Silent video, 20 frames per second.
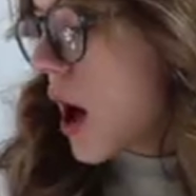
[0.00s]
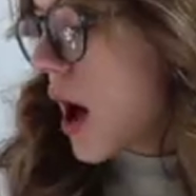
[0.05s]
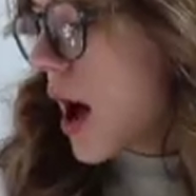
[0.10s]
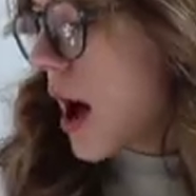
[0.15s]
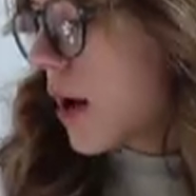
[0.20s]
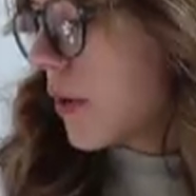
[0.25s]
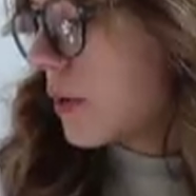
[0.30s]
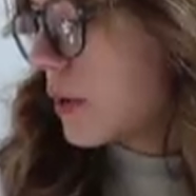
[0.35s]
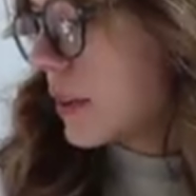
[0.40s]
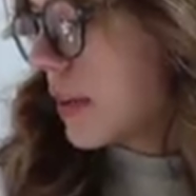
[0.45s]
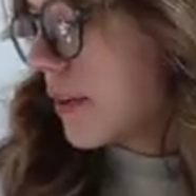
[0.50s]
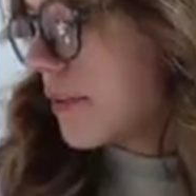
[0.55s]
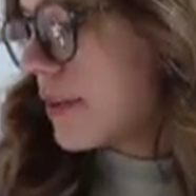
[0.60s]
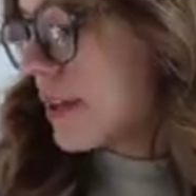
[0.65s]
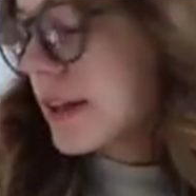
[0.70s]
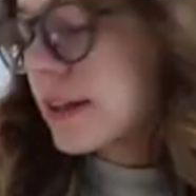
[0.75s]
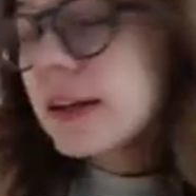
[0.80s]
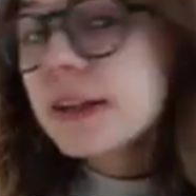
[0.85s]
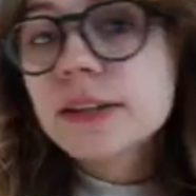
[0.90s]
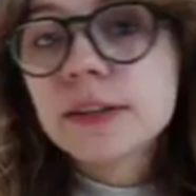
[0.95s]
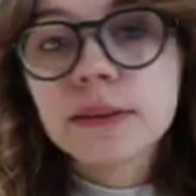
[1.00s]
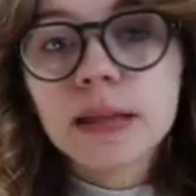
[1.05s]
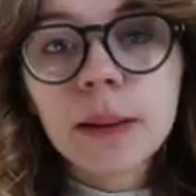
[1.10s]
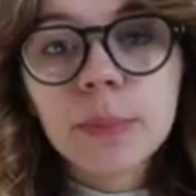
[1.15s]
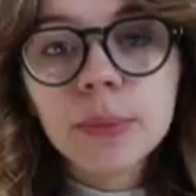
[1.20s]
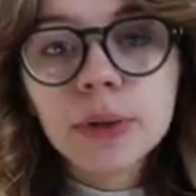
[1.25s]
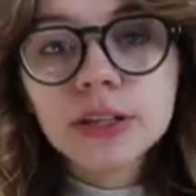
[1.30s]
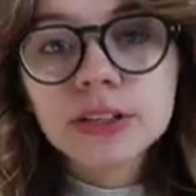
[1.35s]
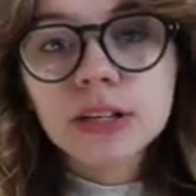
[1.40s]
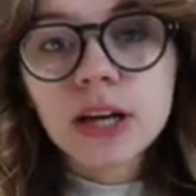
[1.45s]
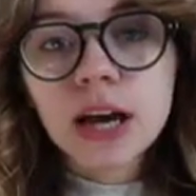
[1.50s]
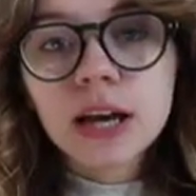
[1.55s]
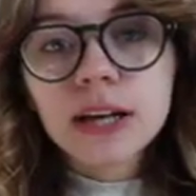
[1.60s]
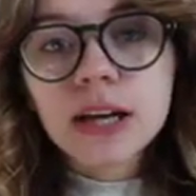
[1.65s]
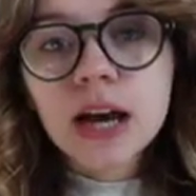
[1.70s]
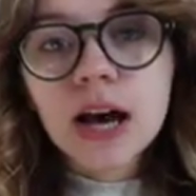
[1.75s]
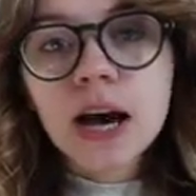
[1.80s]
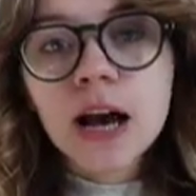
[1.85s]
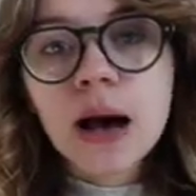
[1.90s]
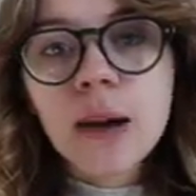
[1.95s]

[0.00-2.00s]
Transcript: I would love to get that book done.